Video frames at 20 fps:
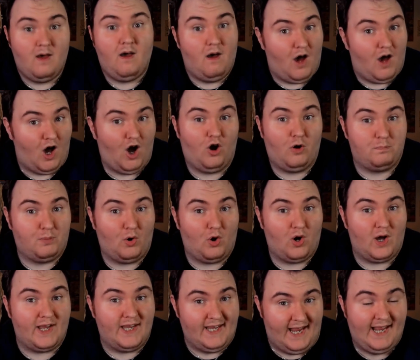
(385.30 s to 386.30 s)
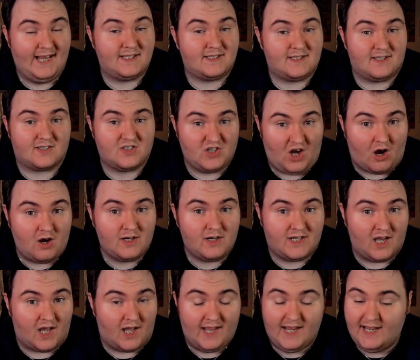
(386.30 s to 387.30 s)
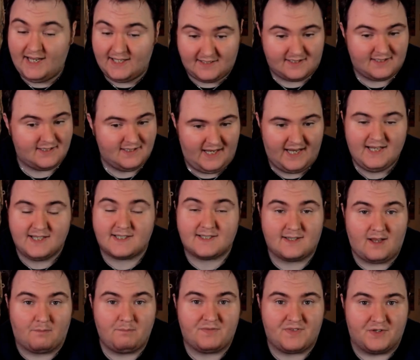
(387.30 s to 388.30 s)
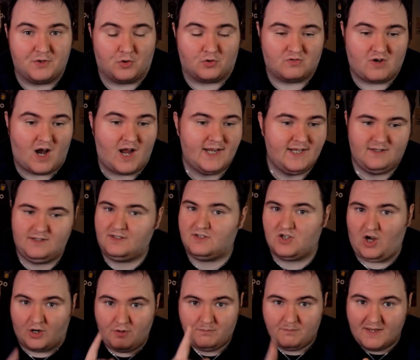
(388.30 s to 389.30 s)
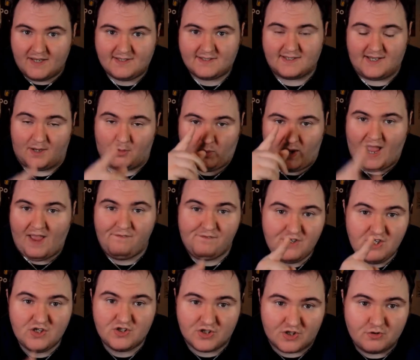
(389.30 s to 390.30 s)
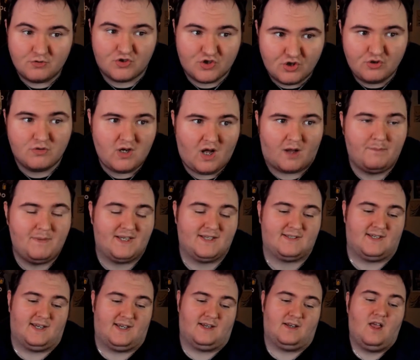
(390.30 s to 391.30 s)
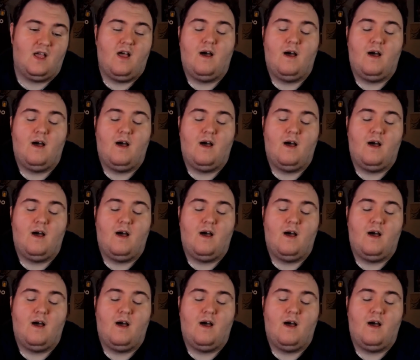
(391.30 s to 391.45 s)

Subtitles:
oh boy, it's a stonker. It's something, all right? Don't miss it. Whatever you do, do not miss it.